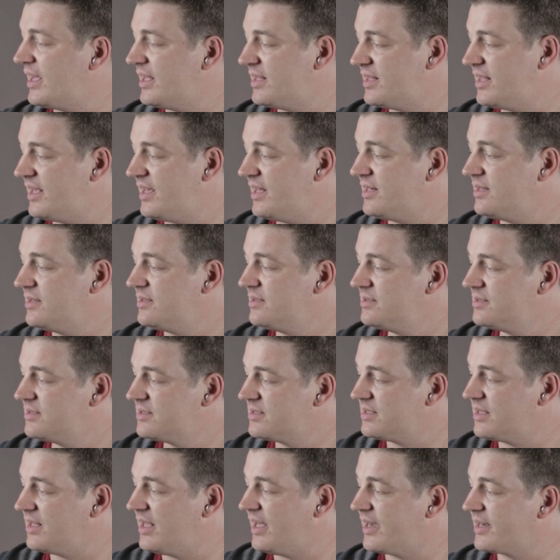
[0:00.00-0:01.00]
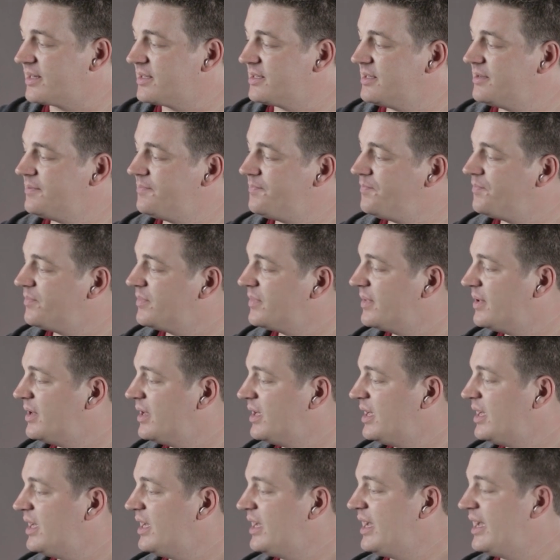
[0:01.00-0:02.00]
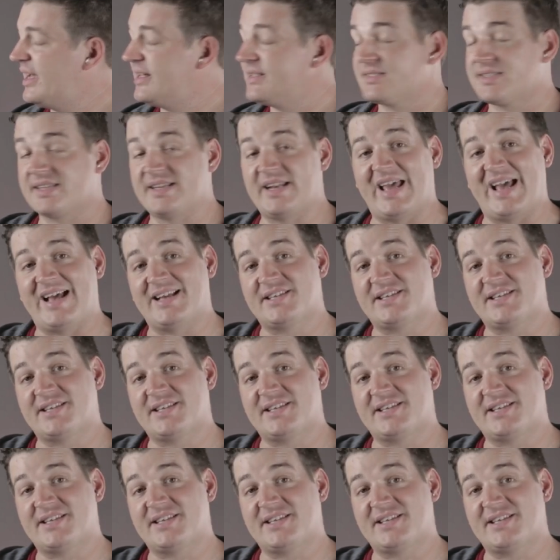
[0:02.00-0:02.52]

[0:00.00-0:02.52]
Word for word: and then select. It's gonna